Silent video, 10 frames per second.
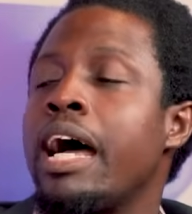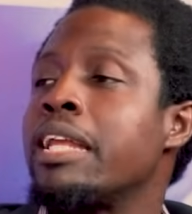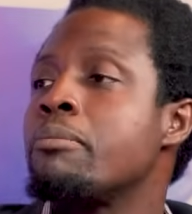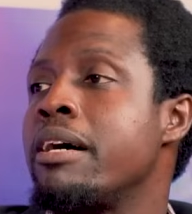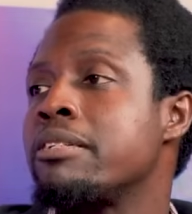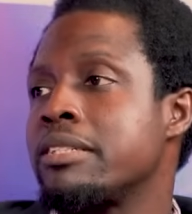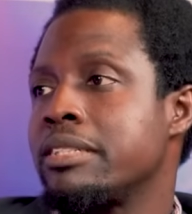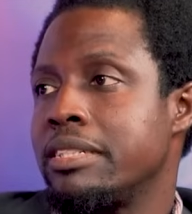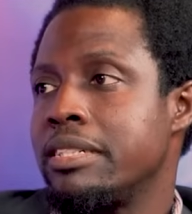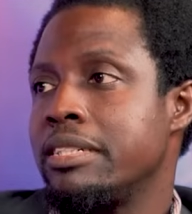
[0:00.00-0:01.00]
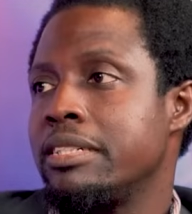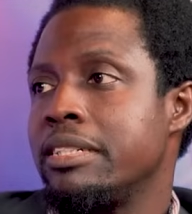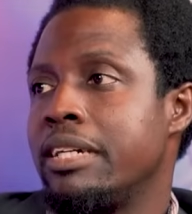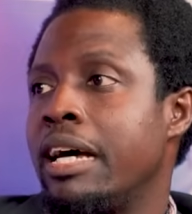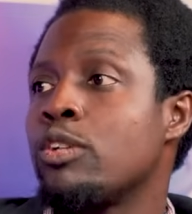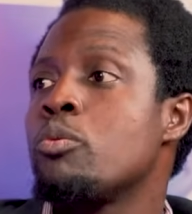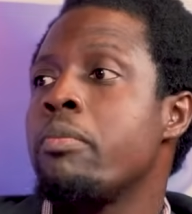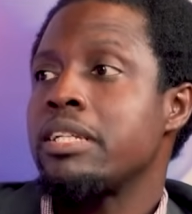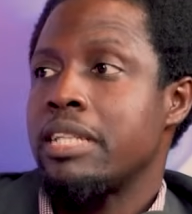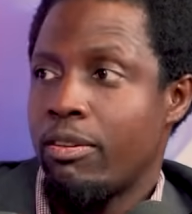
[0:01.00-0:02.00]
animals and
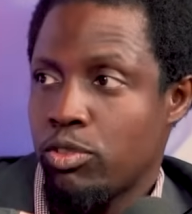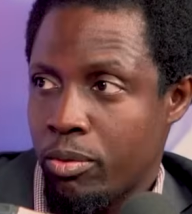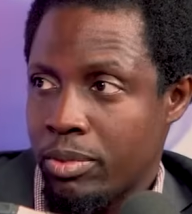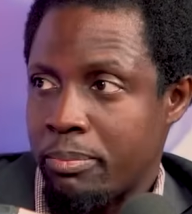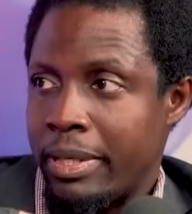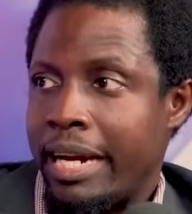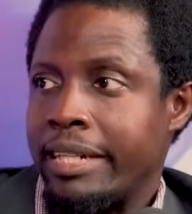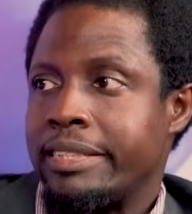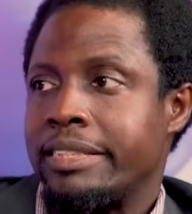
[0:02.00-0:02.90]
humans have some similarity.